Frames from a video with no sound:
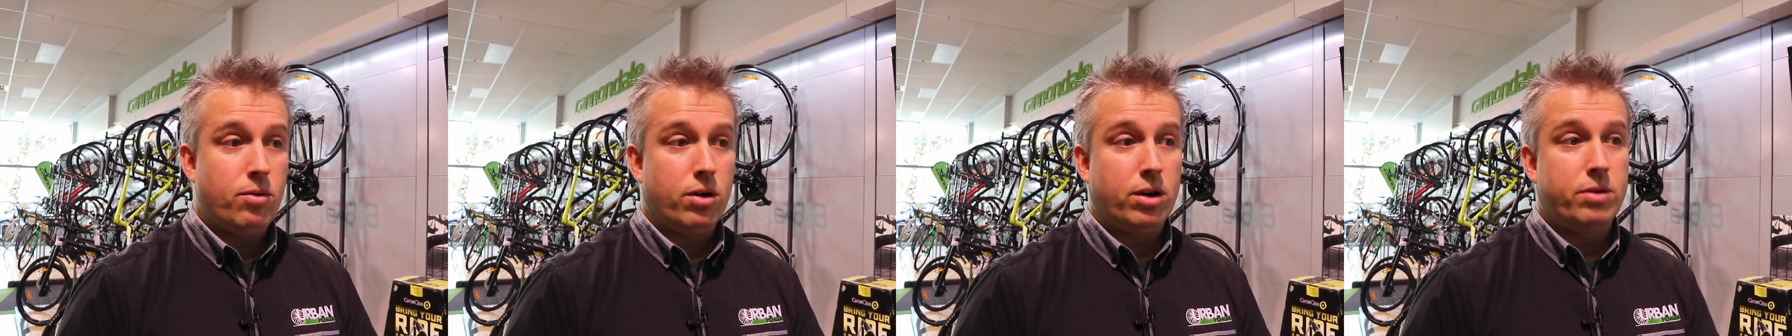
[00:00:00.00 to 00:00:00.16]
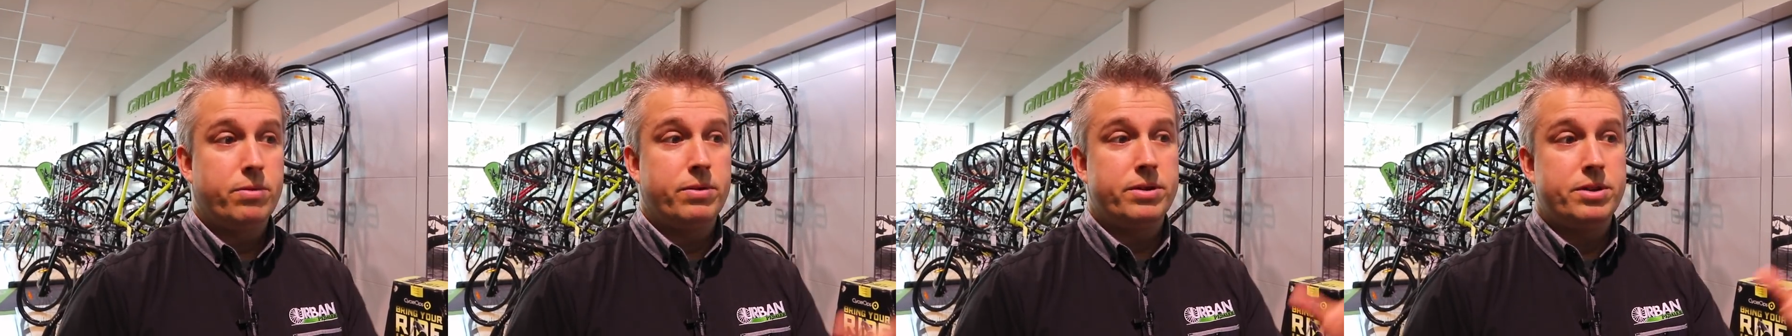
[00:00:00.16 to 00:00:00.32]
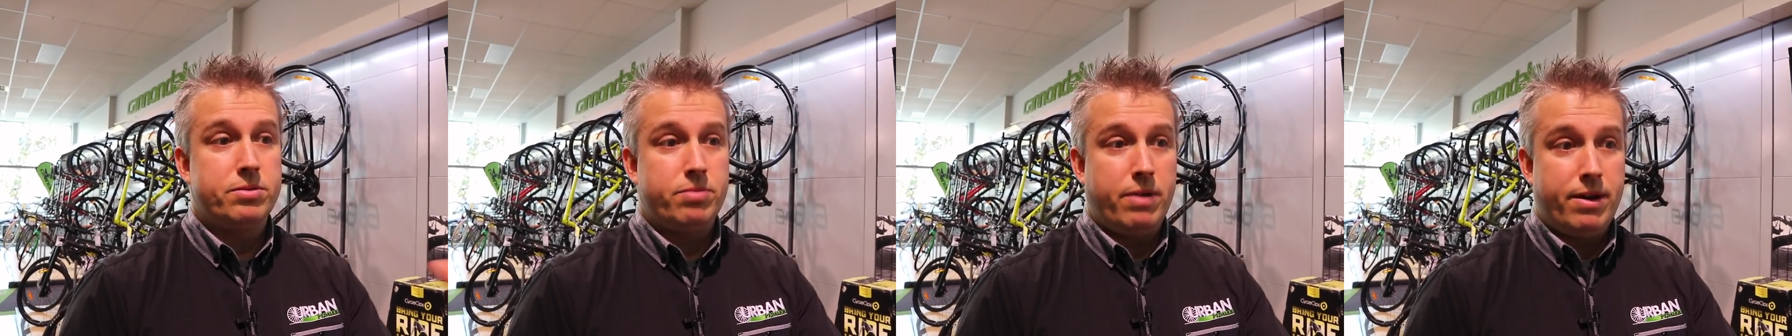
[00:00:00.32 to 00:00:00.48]

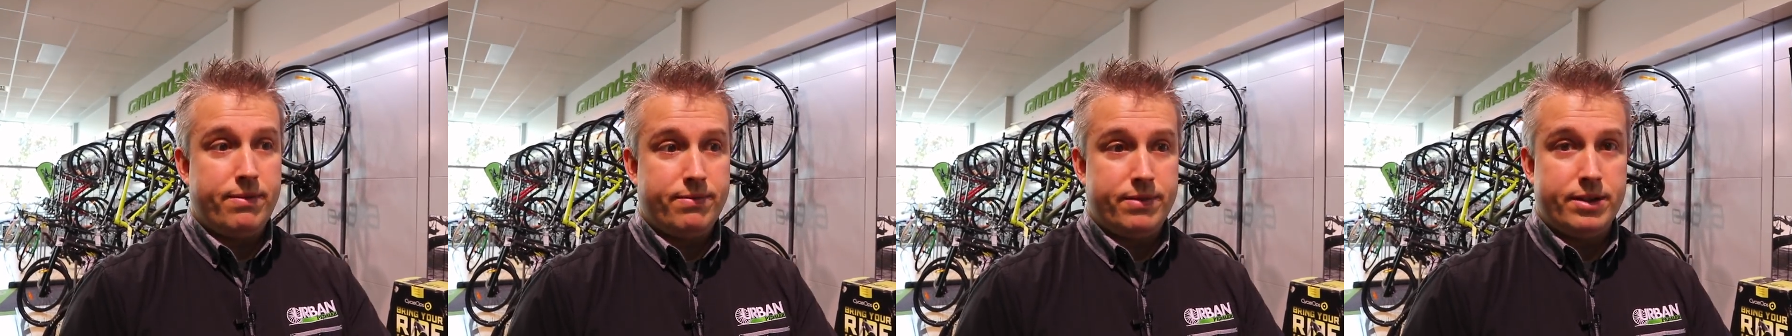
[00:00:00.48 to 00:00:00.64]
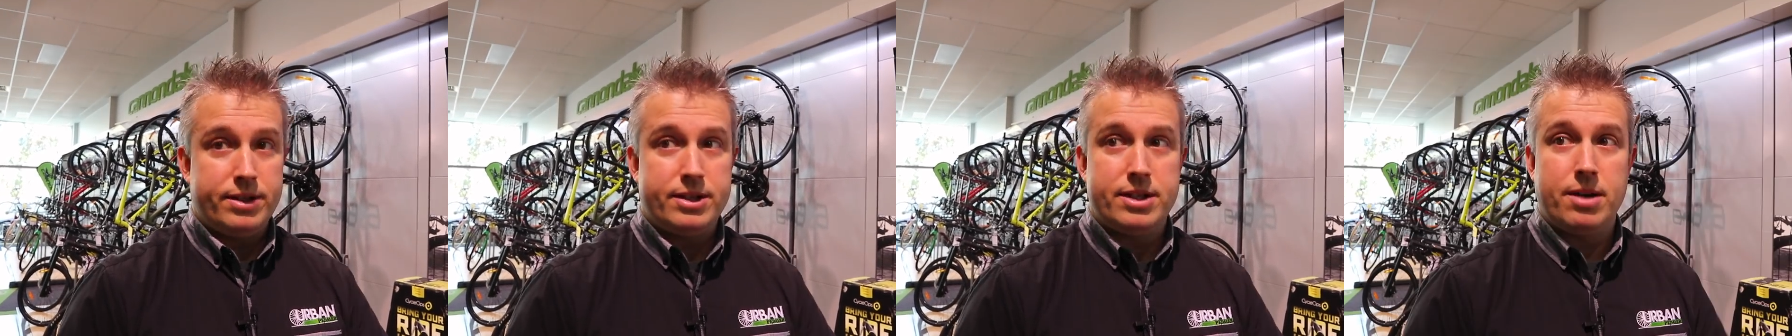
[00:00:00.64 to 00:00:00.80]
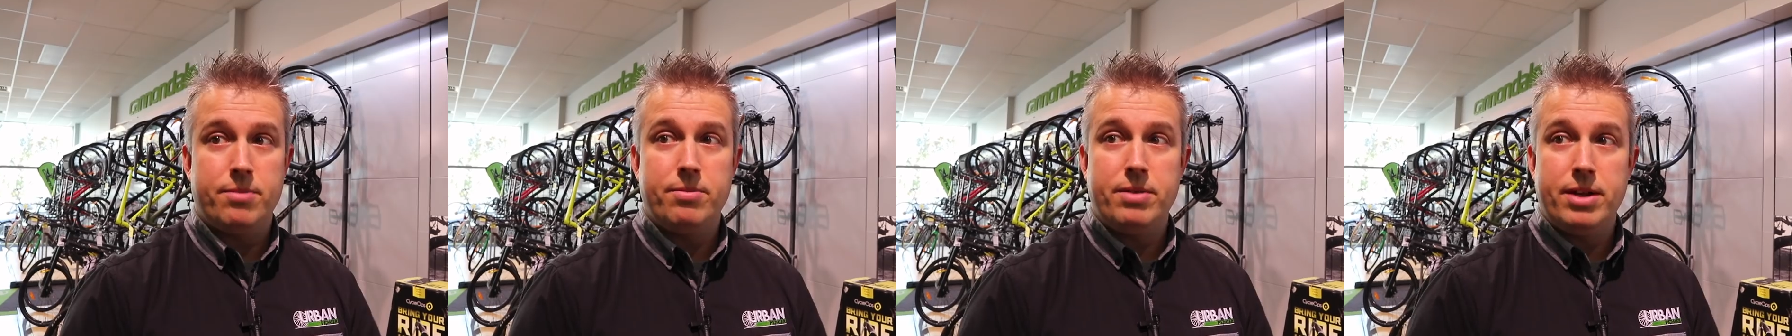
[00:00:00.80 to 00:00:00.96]
work with Zwift
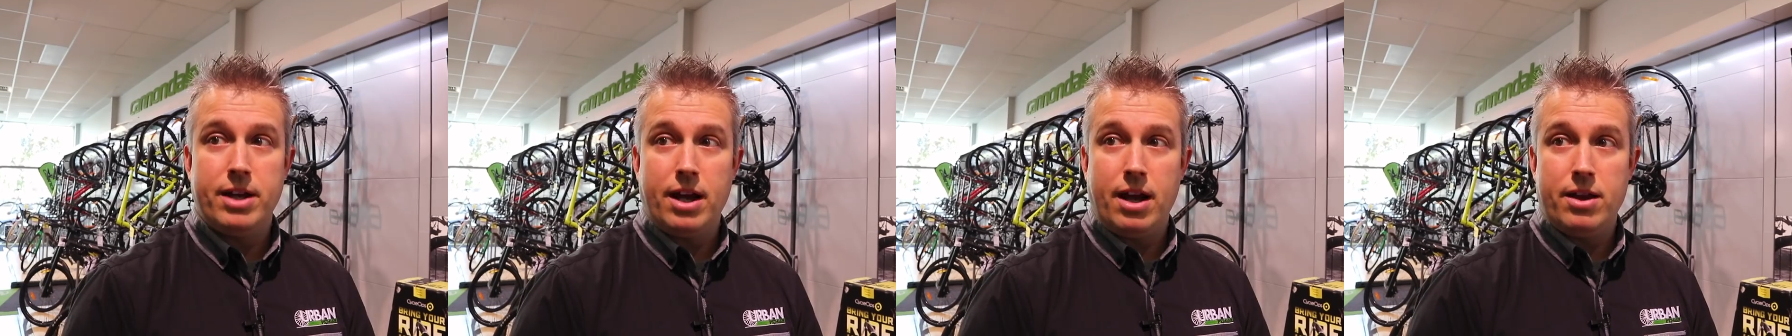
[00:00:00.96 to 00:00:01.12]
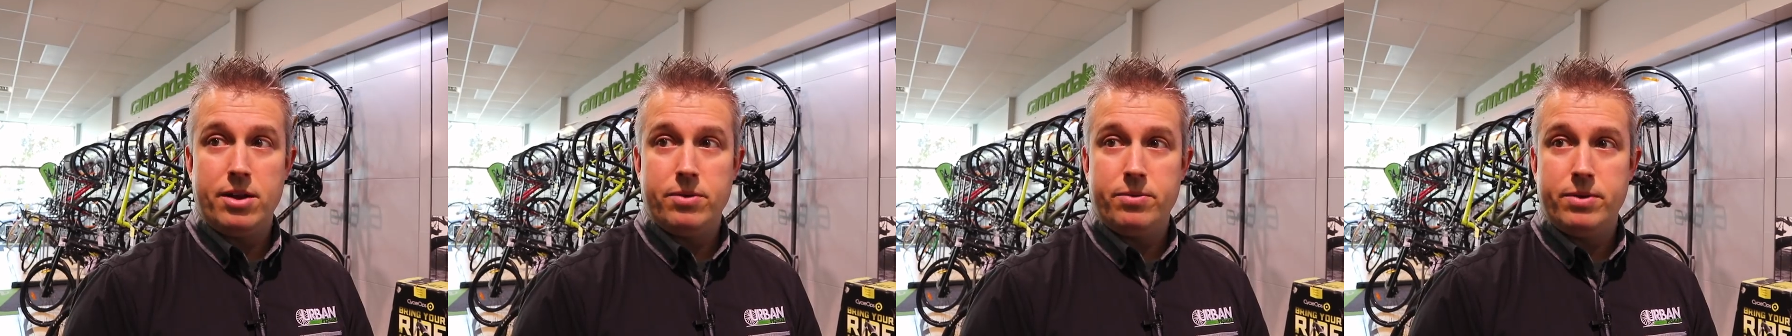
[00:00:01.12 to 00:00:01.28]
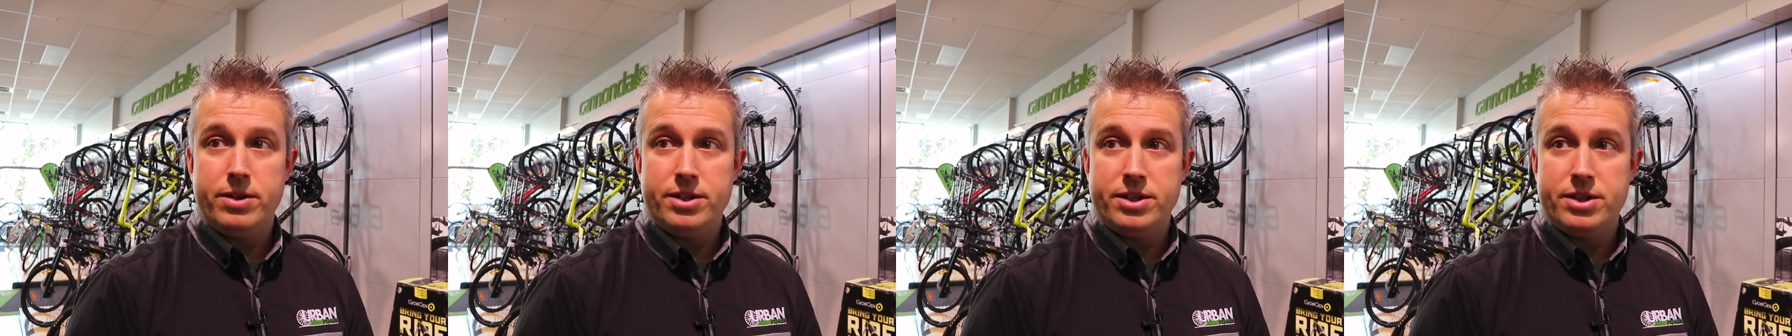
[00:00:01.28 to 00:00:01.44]
and some of the
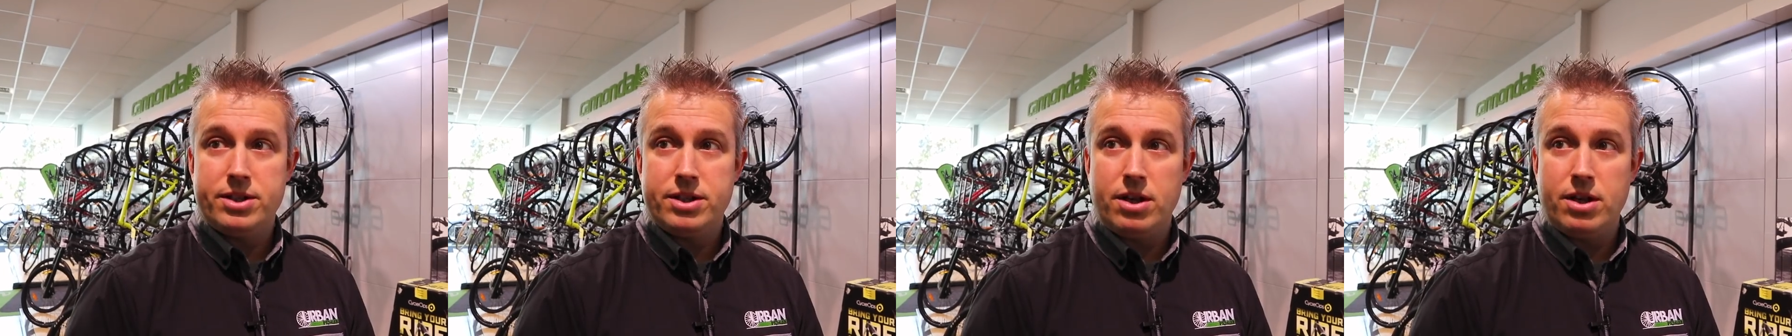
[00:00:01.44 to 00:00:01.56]
other ones.